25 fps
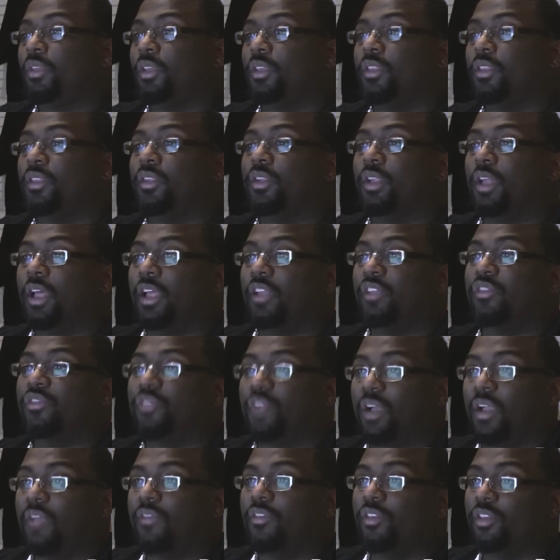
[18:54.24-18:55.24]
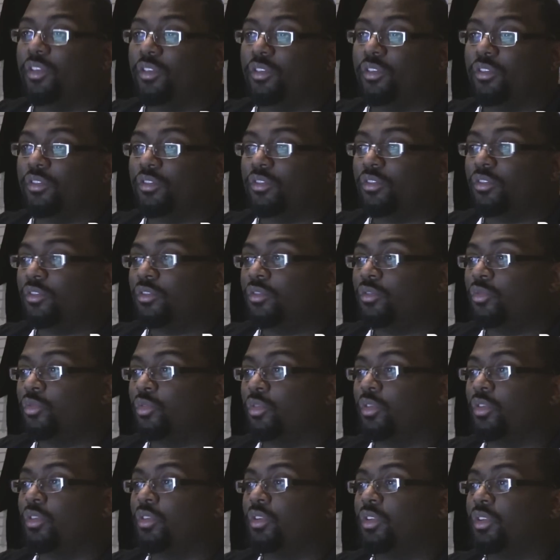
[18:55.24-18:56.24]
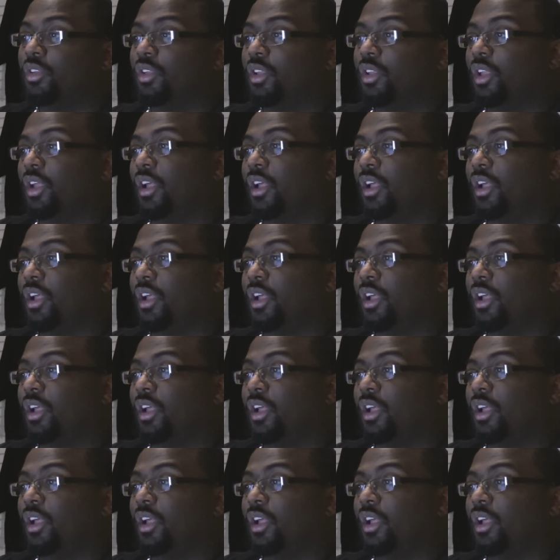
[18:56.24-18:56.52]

In the last 5 years. Or in the